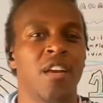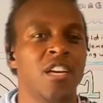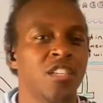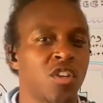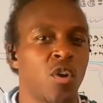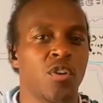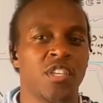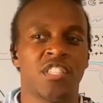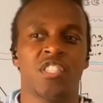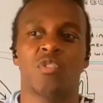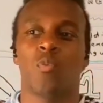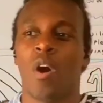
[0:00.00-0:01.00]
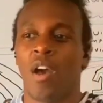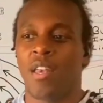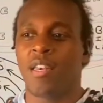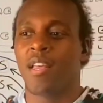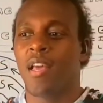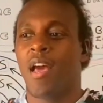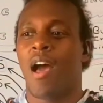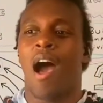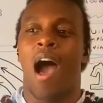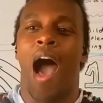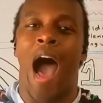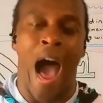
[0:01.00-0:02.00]
So this is what
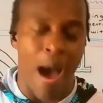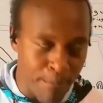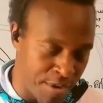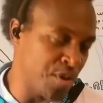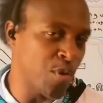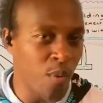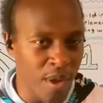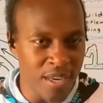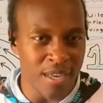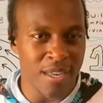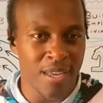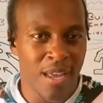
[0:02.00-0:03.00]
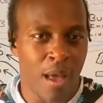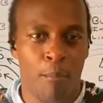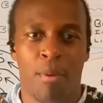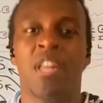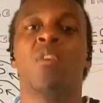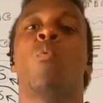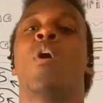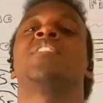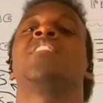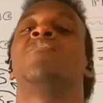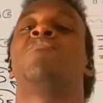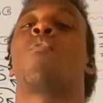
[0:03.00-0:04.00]
I'm doing, but it
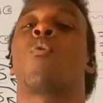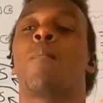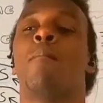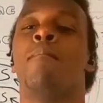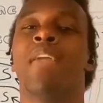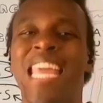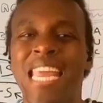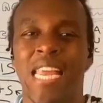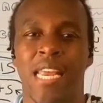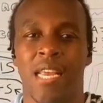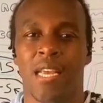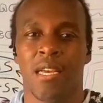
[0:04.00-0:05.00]
wasn't for me.